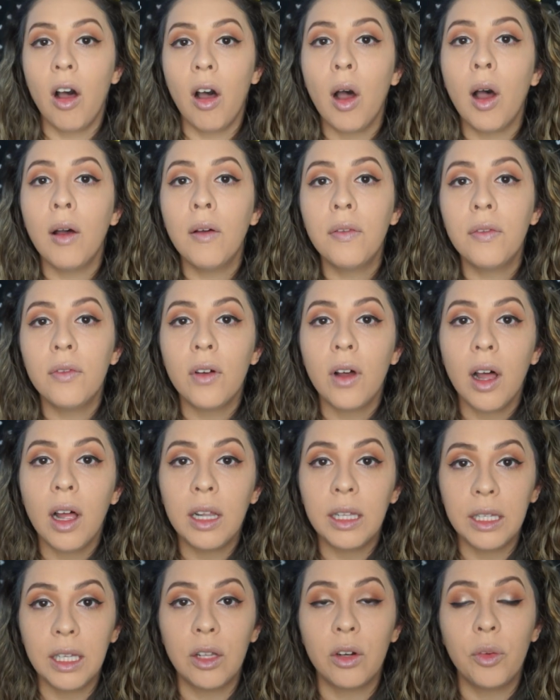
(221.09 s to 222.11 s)
off
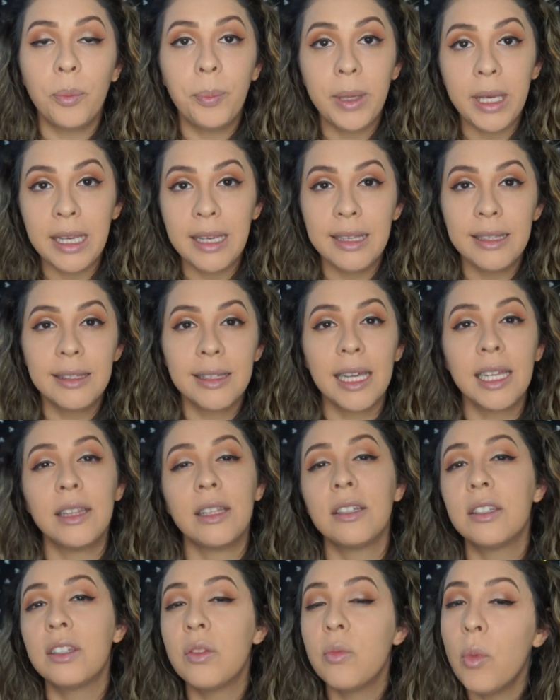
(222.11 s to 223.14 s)
a little piece, like
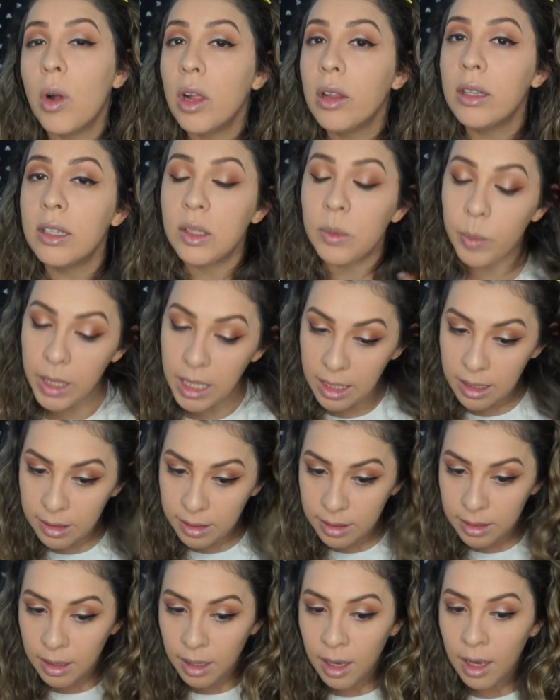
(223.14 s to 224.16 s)
the smallest
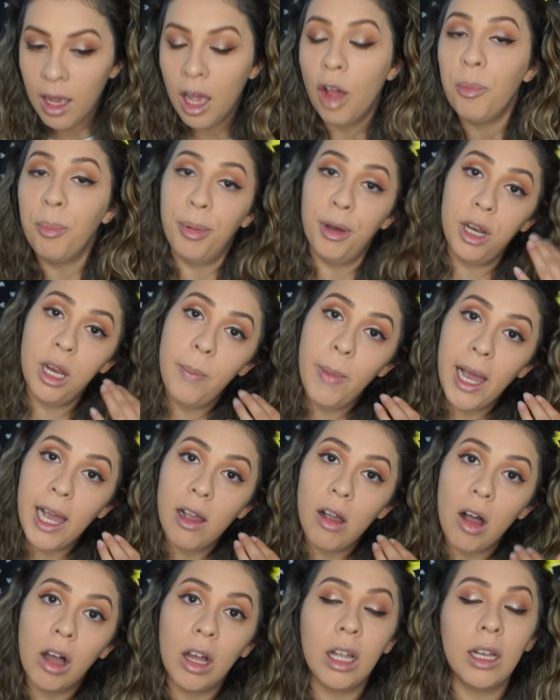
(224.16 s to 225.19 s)
piece, put it
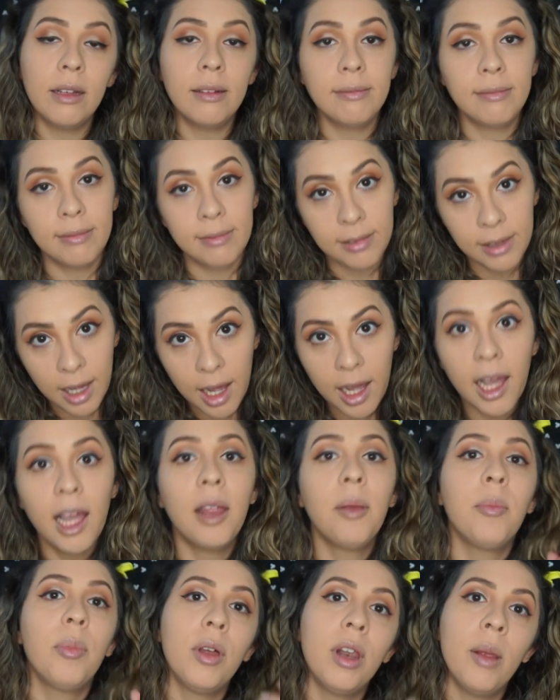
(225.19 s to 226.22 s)
back on,
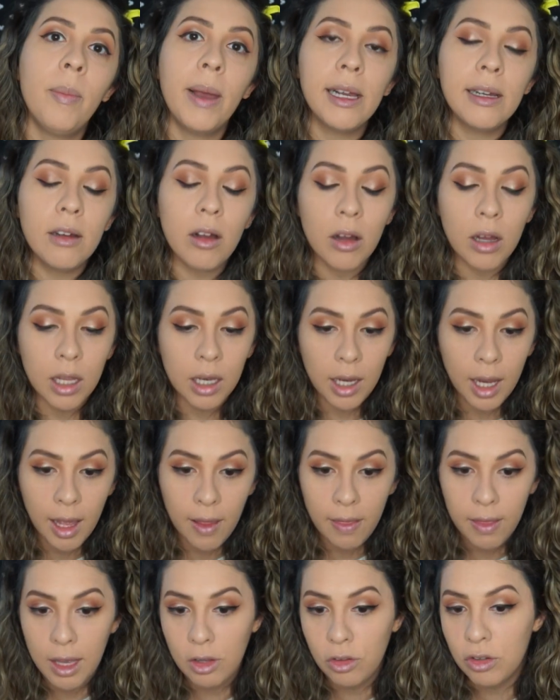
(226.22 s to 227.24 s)
cut, put it back on,
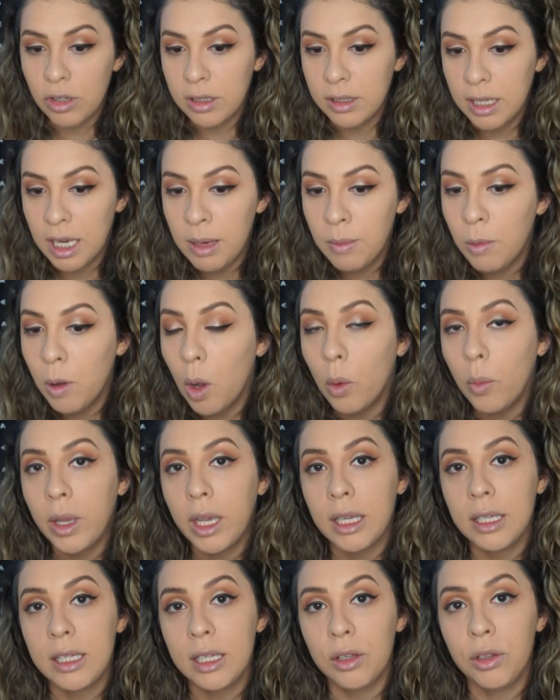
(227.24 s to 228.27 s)
and then just keep going
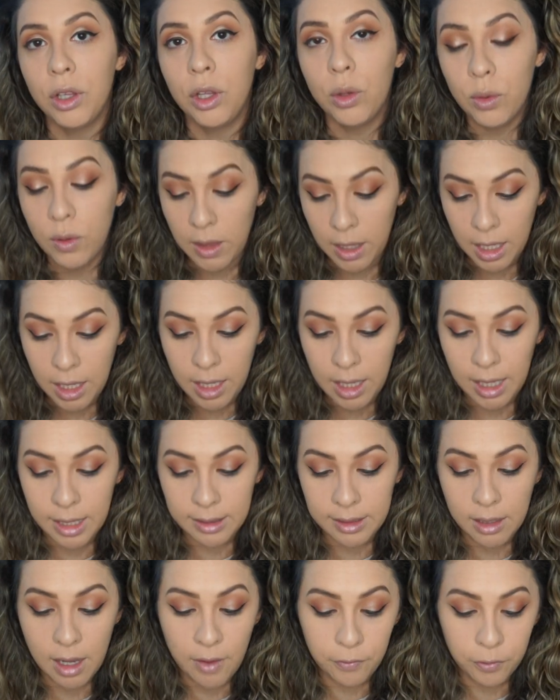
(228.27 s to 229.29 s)
until you think
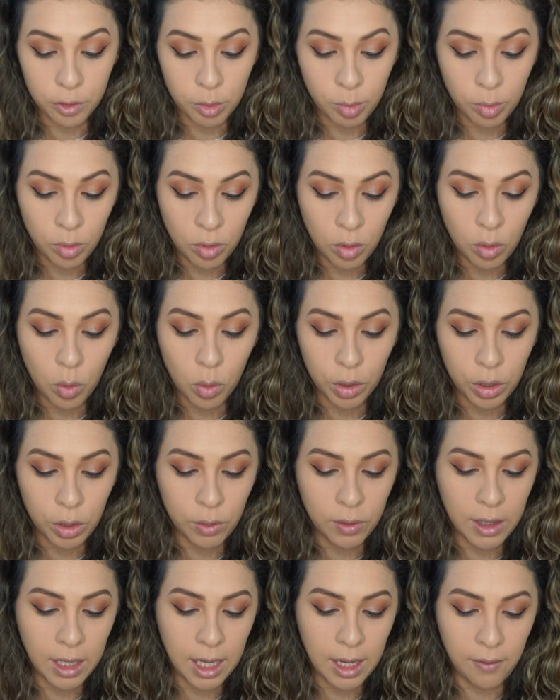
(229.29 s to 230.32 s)
it's comfortable or you
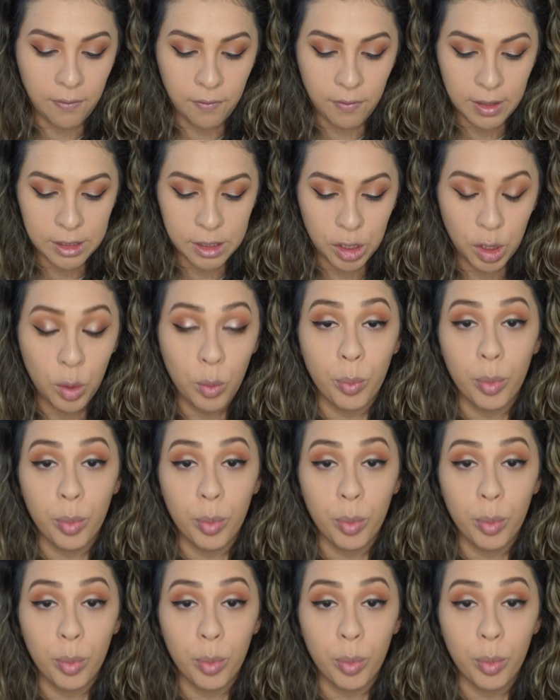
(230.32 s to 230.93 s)
think it fits you